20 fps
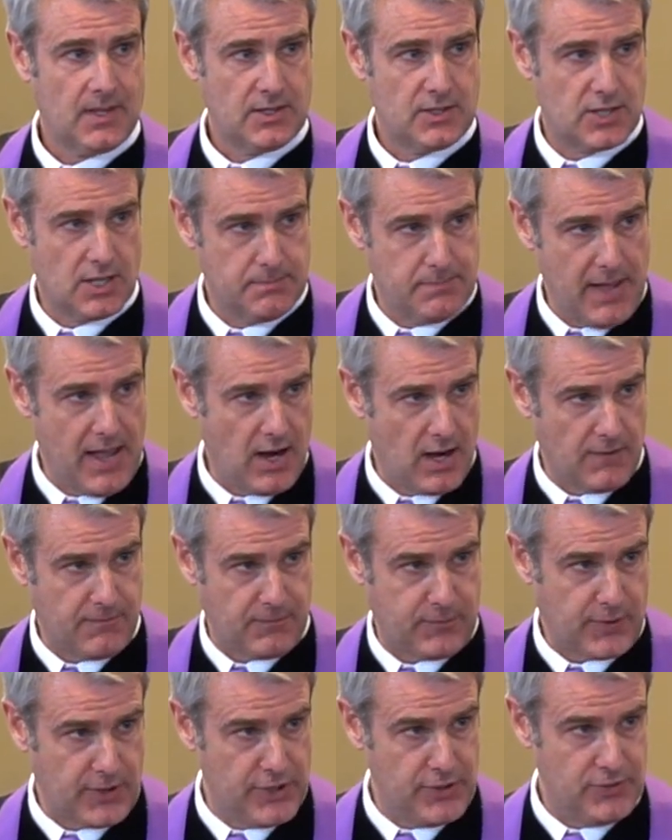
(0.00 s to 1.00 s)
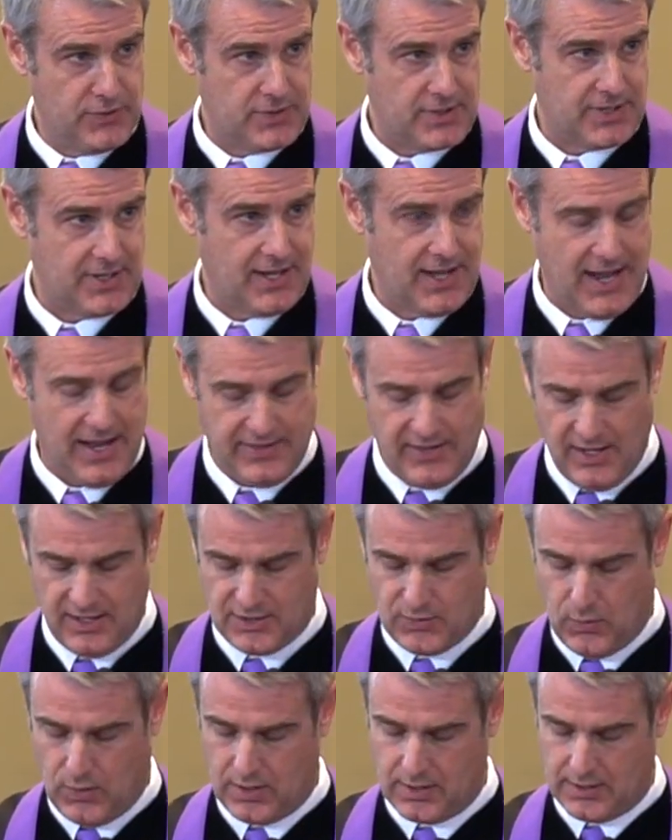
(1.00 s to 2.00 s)
to bear fruit in
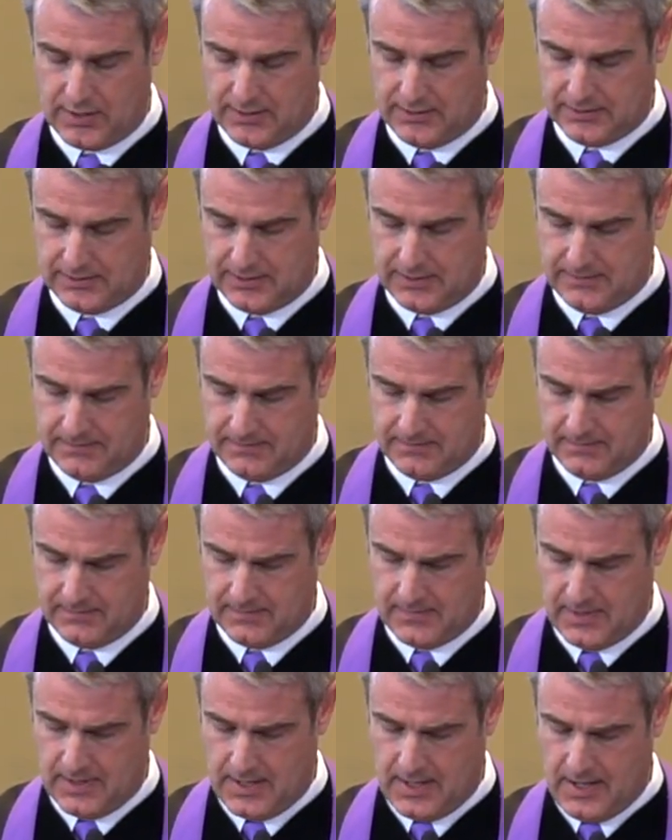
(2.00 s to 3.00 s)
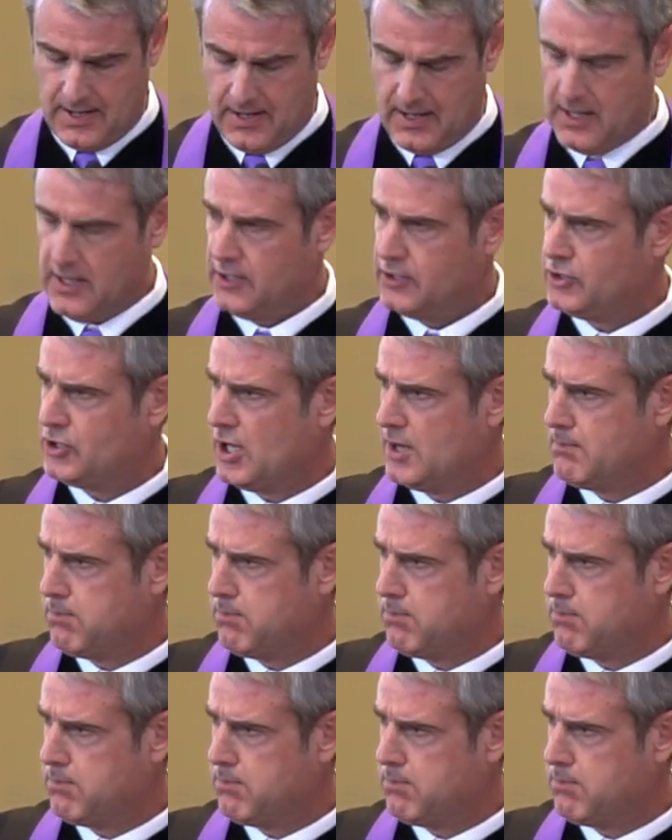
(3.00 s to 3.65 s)
this world, to